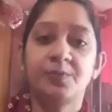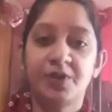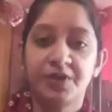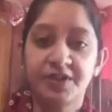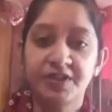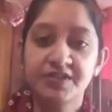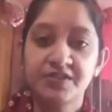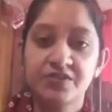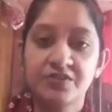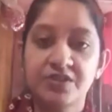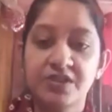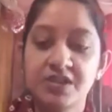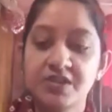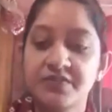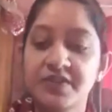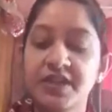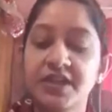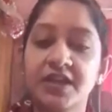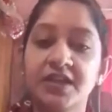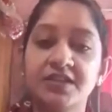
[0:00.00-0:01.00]
morning,
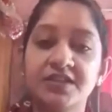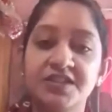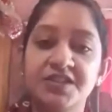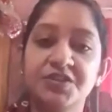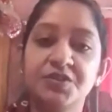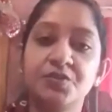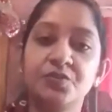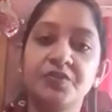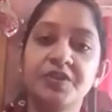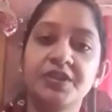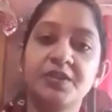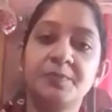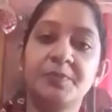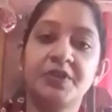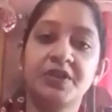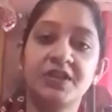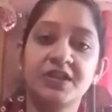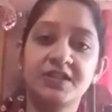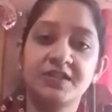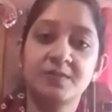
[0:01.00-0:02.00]
students. We'll continue with
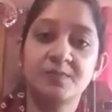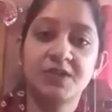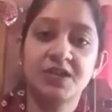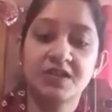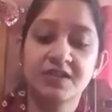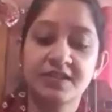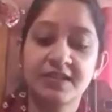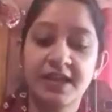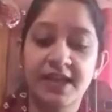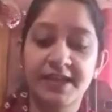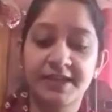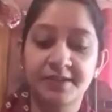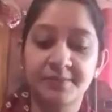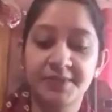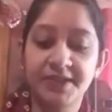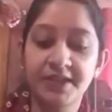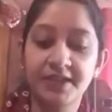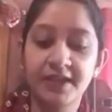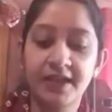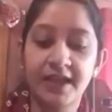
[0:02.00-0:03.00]
Pearl's Bugs the
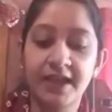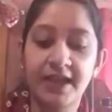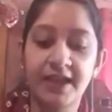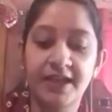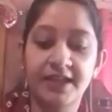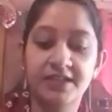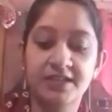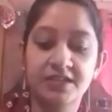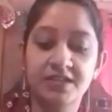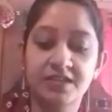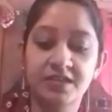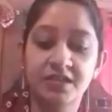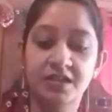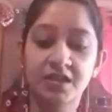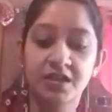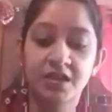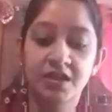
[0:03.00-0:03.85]
Enemy, and